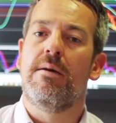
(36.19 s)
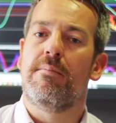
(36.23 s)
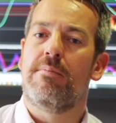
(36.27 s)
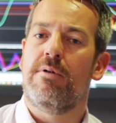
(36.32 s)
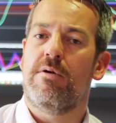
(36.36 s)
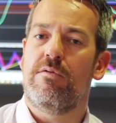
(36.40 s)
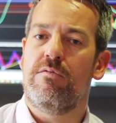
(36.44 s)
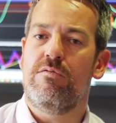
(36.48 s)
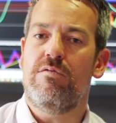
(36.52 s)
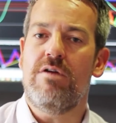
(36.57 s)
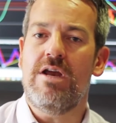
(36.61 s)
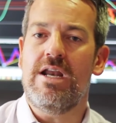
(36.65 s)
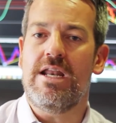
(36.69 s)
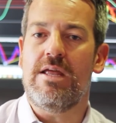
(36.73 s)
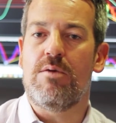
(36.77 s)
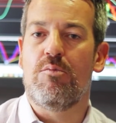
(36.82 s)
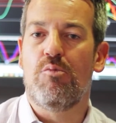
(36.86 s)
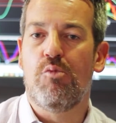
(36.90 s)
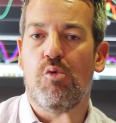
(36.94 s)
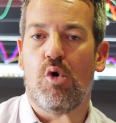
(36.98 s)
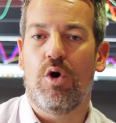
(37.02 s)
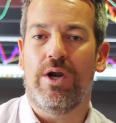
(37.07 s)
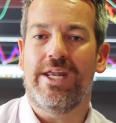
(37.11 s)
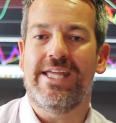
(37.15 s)
But really,
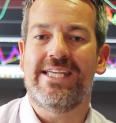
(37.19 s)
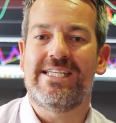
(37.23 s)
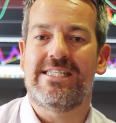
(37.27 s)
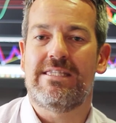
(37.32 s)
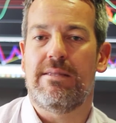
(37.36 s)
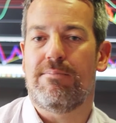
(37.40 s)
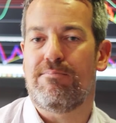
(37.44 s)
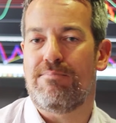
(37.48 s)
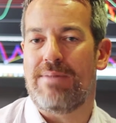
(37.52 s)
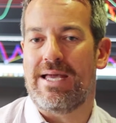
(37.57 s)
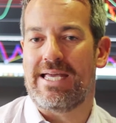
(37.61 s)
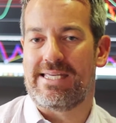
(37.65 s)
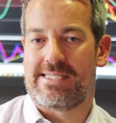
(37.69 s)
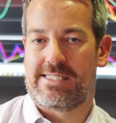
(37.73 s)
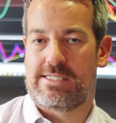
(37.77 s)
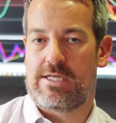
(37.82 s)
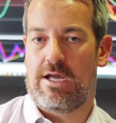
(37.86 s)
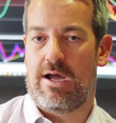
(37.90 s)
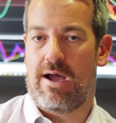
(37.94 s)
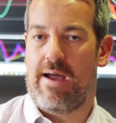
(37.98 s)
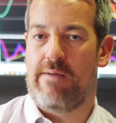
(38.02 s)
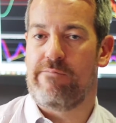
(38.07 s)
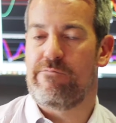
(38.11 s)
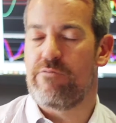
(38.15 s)
what is the best
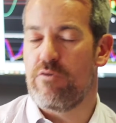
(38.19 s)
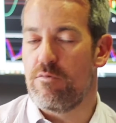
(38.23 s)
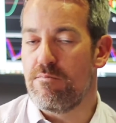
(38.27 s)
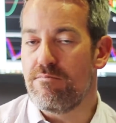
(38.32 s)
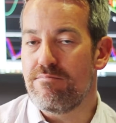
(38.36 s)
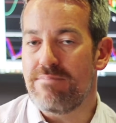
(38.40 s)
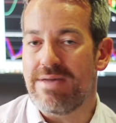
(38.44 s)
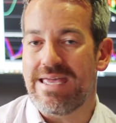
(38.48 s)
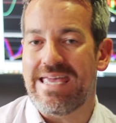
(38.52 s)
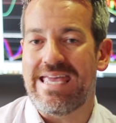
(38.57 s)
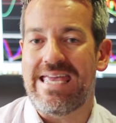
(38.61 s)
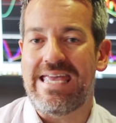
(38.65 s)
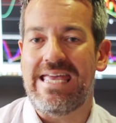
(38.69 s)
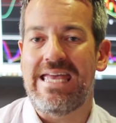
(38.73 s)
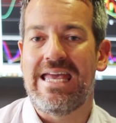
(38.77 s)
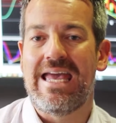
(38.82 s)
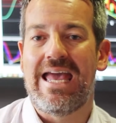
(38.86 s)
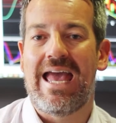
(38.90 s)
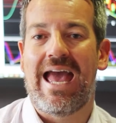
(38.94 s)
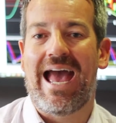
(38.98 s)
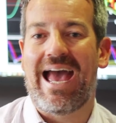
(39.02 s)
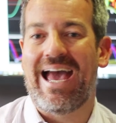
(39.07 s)
time for me